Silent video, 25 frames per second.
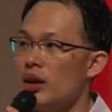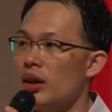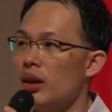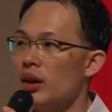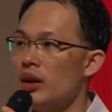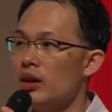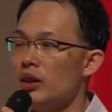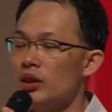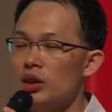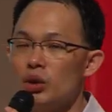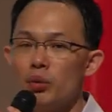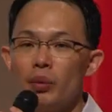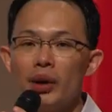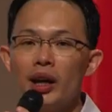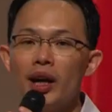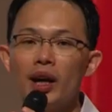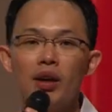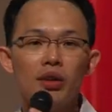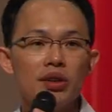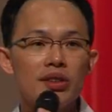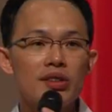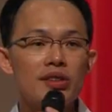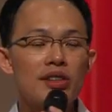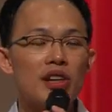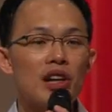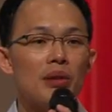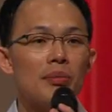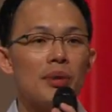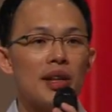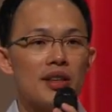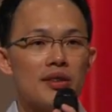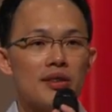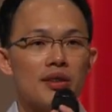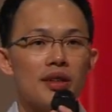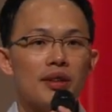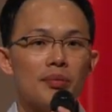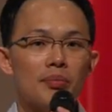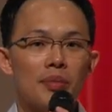In a way, I always tell
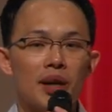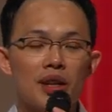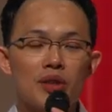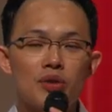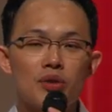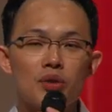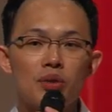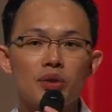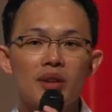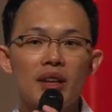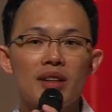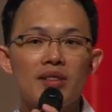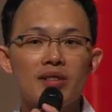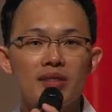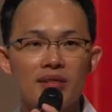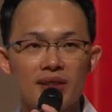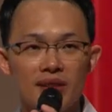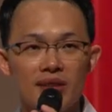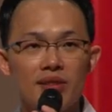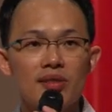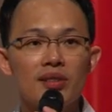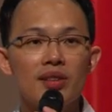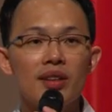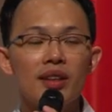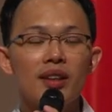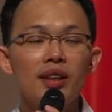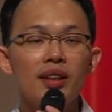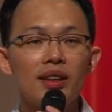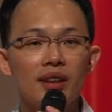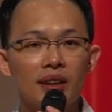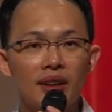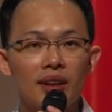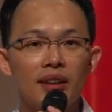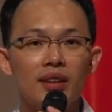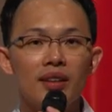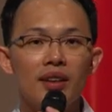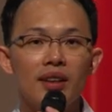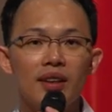my students this year
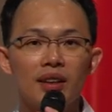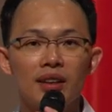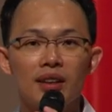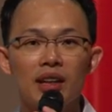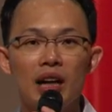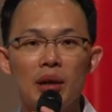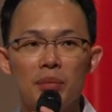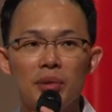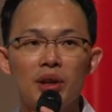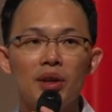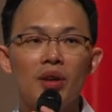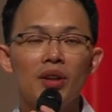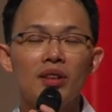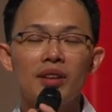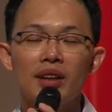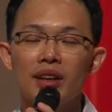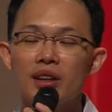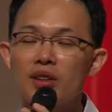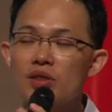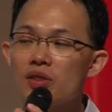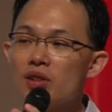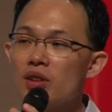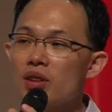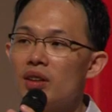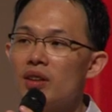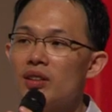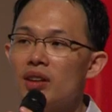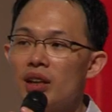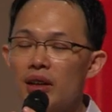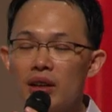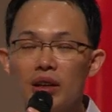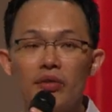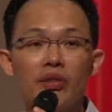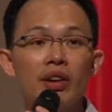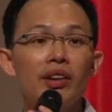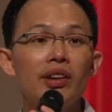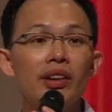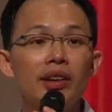and coming on next year
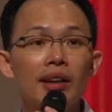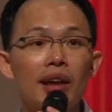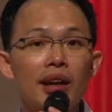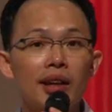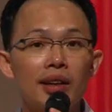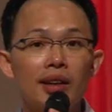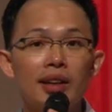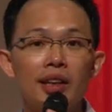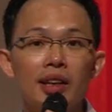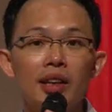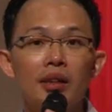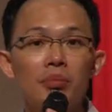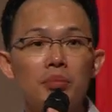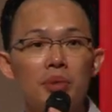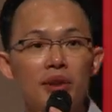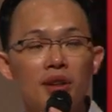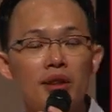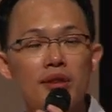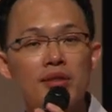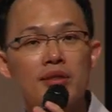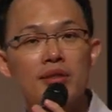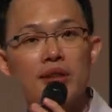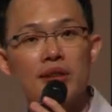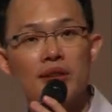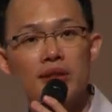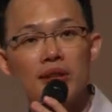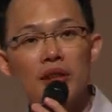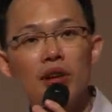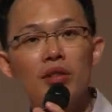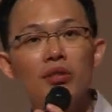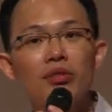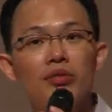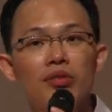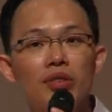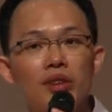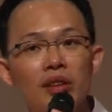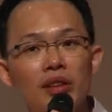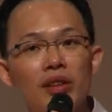that they're very lucky because there's now
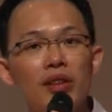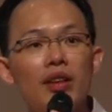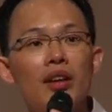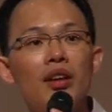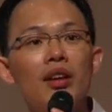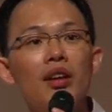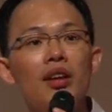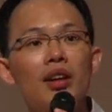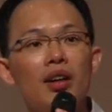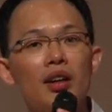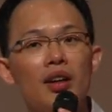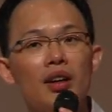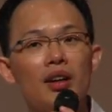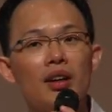further